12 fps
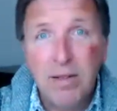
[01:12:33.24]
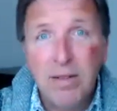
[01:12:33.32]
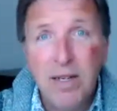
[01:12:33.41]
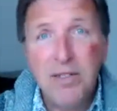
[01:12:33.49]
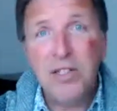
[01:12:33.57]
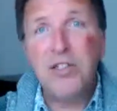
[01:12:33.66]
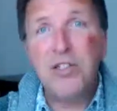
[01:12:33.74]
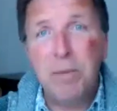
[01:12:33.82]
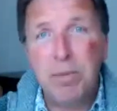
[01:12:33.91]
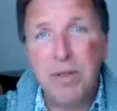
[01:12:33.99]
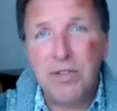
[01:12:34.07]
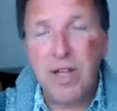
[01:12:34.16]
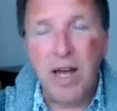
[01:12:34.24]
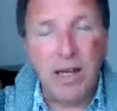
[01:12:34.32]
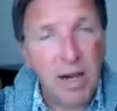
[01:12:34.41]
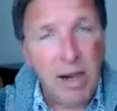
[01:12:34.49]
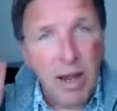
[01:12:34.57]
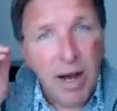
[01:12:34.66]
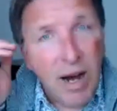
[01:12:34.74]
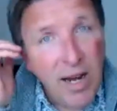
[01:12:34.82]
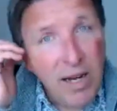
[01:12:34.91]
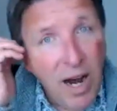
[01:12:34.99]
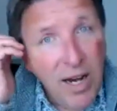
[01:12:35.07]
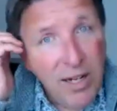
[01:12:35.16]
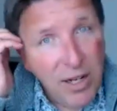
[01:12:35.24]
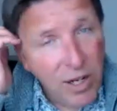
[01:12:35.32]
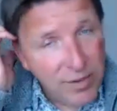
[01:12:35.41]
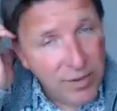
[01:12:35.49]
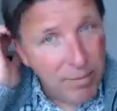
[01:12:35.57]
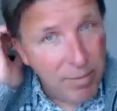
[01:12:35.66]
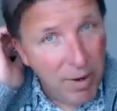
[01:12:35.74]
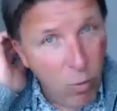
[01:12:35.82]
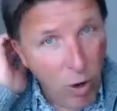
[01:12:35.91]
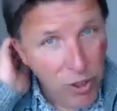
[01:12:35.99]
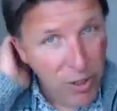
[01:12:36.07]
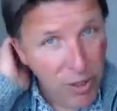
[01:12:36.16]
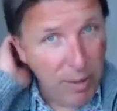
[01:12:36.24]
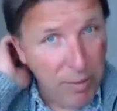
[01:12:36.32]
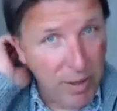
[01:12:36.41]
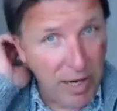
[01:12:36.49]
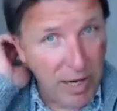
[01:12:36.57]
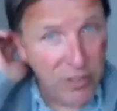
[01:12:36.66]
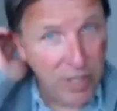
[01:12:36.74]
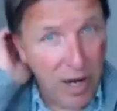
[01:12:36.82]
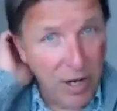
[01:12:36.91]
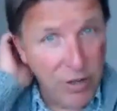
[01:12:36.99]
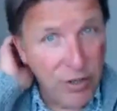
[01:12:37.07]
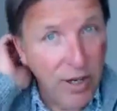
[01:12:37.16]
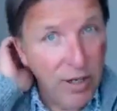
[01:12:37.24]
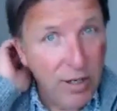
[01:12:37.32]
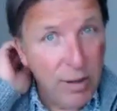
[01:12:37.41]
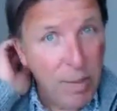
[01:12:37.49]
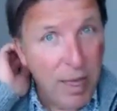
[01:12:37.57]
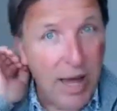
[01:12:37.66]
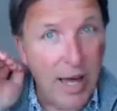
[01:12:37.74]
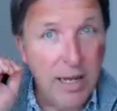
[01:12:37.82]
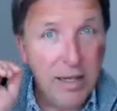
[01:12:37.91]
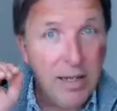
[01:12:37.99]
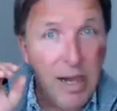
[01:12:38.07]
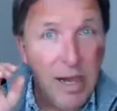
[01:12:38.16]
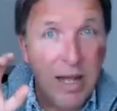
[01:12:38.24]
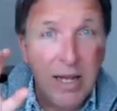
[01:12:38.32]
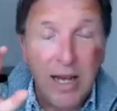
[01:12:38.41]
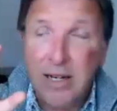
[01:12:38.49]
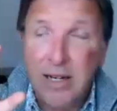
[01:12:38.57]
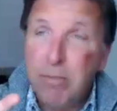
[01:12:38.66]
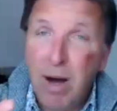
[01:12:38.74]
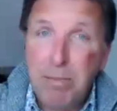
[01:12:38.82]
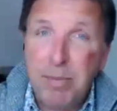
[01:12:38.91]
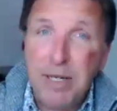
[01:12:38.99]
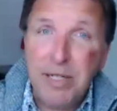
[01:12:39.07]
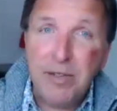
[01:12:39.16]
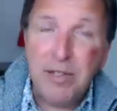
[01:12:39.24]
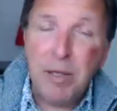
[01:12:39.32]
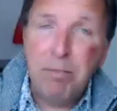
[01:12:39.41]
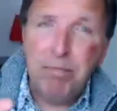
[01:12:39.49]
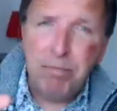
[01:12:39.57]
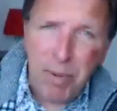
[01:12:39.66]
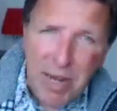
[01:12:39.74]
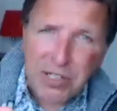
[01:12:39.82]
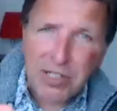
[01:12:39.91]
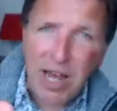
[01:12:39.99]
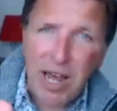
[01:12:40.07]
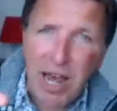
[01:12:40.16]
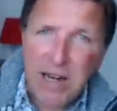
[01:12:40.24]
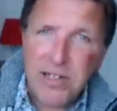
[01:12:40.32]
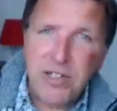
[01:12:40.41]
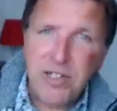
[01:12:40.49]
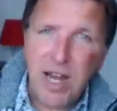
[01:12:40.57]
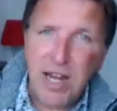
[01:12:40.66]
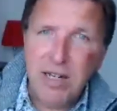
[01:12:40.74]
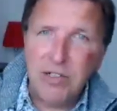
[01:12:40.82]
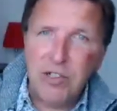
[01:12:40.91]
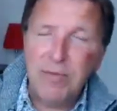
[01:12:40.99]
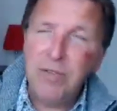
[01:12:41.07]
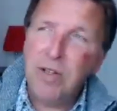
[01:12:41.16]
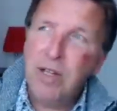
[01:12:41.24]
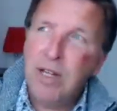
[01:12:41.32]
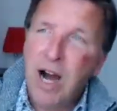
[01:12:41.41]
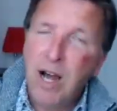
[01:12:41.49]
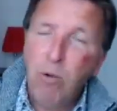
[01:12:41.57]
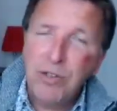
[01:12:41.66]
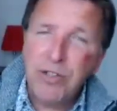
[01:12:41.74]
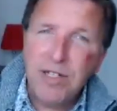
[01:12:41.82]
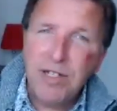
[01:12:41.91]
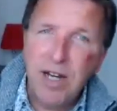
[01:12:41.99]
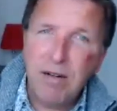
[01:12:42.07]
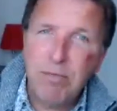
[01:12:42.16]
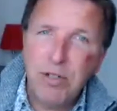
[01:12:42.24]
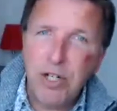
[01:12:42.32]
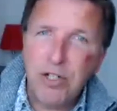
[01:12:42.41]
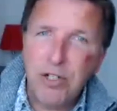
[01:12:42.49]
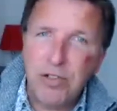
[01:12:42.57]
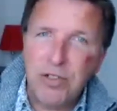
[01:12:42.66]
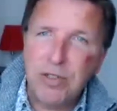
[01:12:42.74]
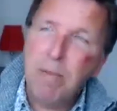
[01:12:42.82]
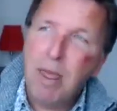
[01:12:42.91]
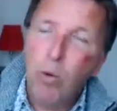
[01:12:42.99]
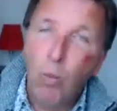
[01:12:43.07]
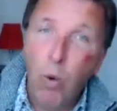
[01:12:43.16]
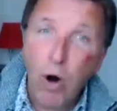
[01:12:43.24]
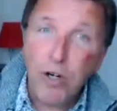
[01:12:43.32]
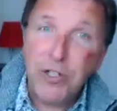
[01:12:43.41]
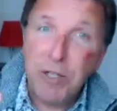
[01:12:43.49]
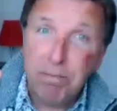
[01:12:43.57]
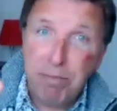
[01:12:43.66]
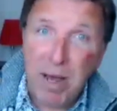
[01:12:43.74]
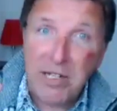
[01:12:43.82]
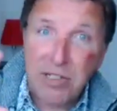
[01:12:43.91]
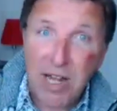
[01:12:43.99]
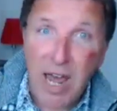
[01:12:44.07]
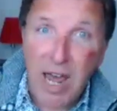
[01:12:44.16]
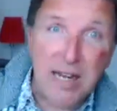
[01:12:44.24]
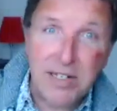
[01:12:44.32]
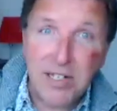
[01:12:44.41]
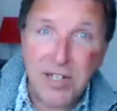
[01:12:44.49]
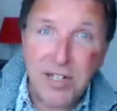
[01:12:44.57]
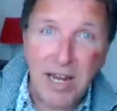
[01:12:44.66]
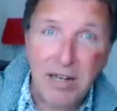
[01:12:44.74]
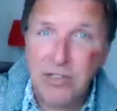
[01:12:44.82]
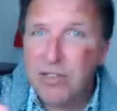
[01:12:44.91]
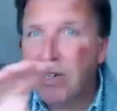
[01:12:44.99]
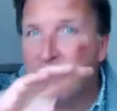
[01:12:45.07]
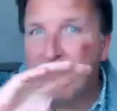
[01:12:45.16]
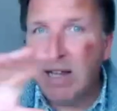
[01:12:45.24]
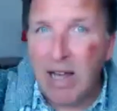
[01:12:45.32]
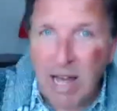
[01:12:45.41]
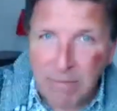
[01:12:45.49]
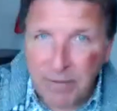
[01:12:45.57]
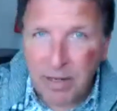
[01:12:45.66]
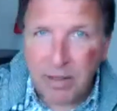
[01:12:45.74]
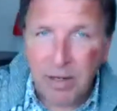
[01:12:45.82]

It's as simple as that. I, I learned that by watching people like Sinatra, uh, and in my opinion, the best entertainers, if you, I always say to young magicians, watch the best entertainers ever.